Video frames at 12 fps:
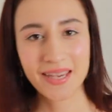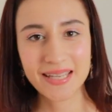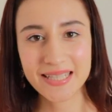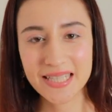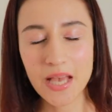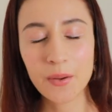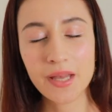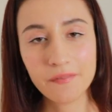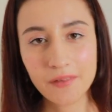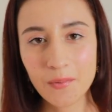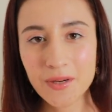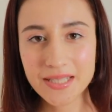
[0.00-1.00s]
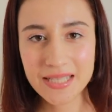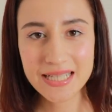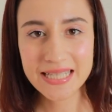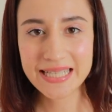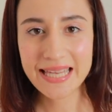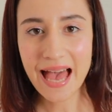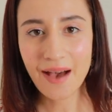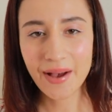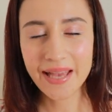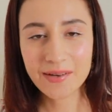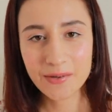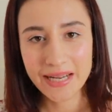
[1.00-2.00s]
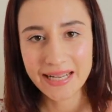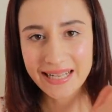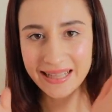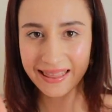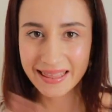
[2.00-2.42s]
So if you want to see how I created